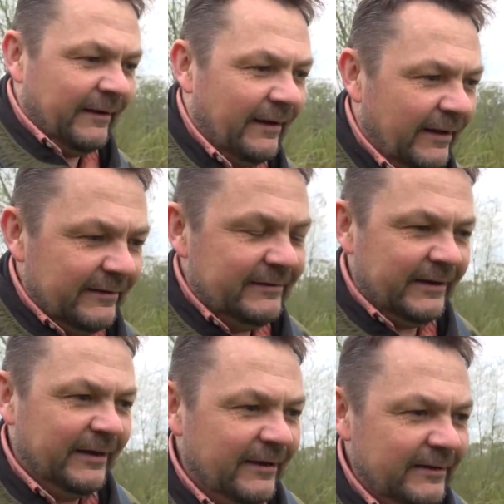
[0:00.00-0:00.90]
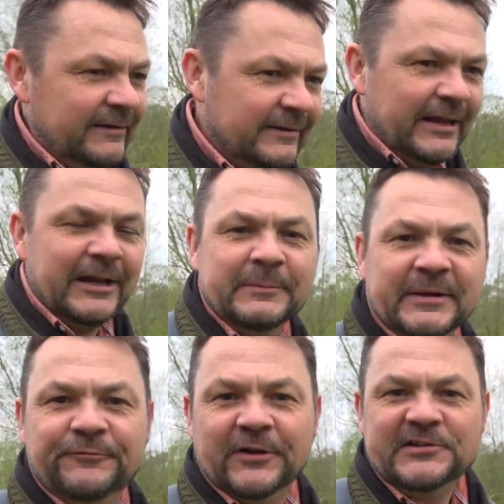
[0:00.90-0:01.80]
and uh, getting a
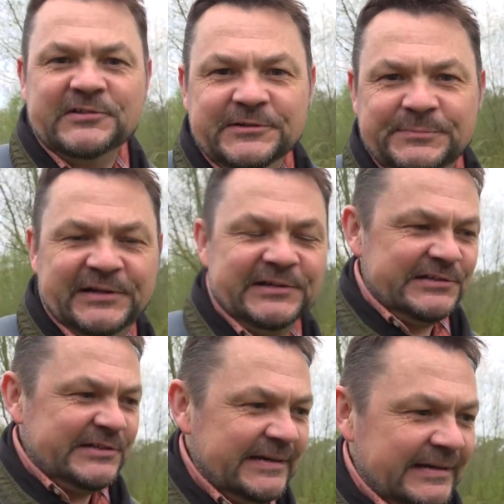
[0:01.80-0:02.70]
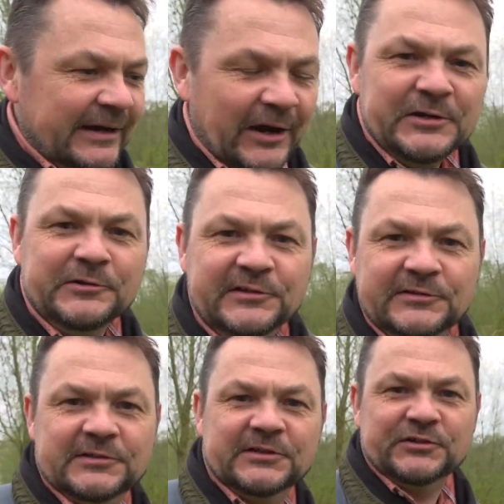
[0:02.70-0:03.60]
bit flustered because I knew these
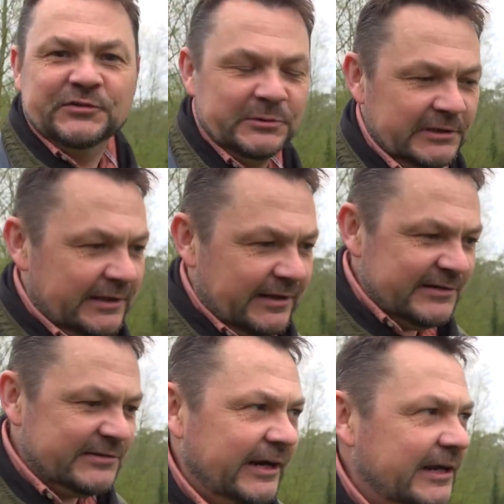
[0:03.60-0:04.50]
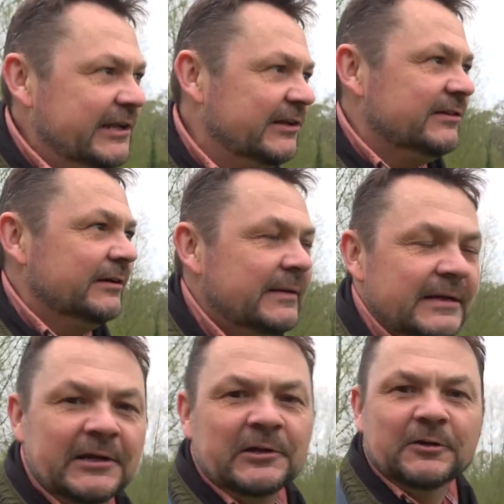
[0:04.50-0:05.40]
conditions wouldn't last and I needed to
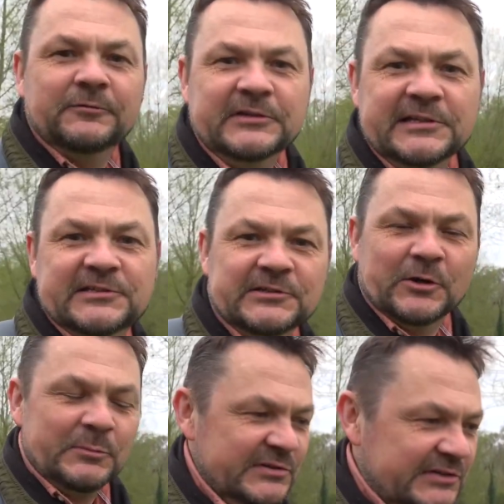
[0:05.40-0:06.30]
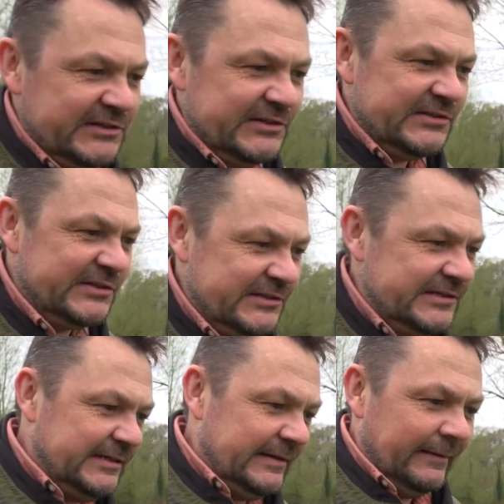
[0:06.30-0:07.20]
look for decent compositions
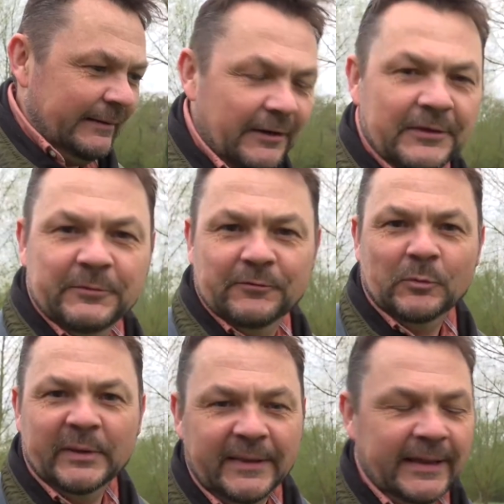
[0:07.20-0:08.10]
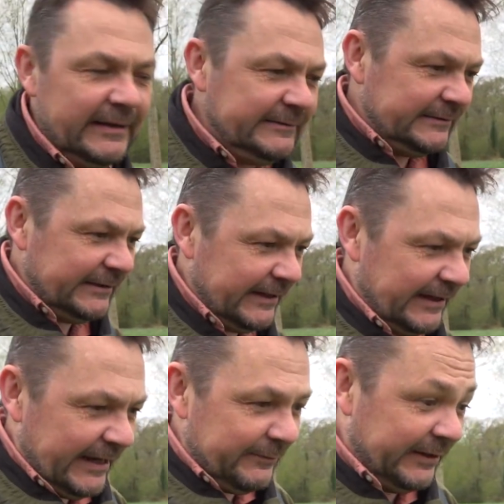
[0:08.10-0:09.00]
and I think we've all been there. Uh,
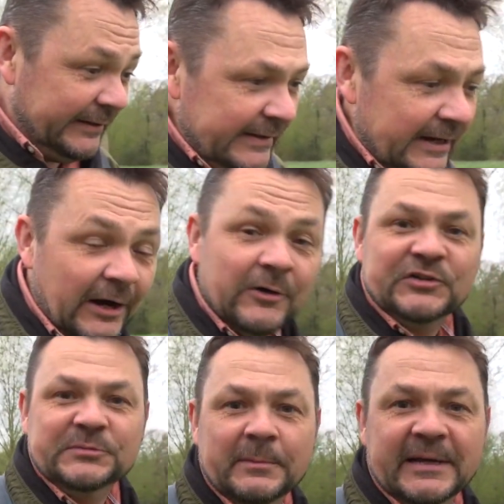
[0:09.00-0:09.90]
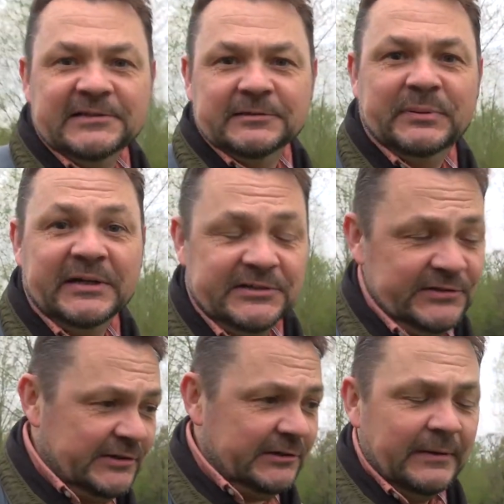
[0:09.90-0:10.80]
anyway, I've got some amazing
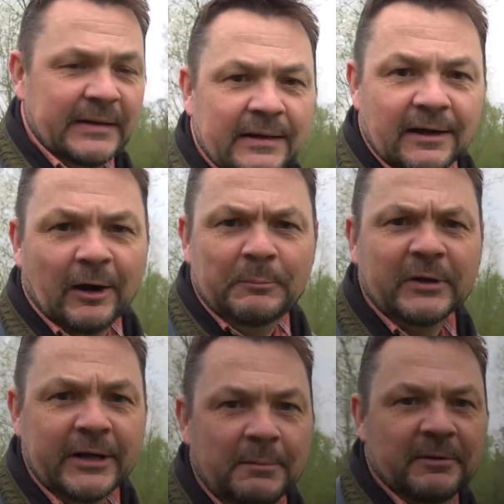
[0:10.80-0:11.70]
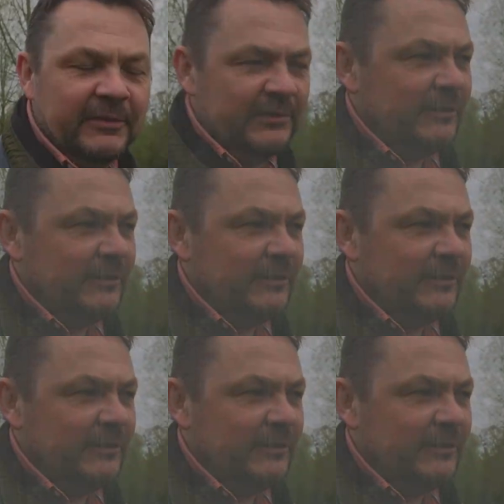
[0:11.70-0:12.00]
pictures and I'll, I'll put a couple of those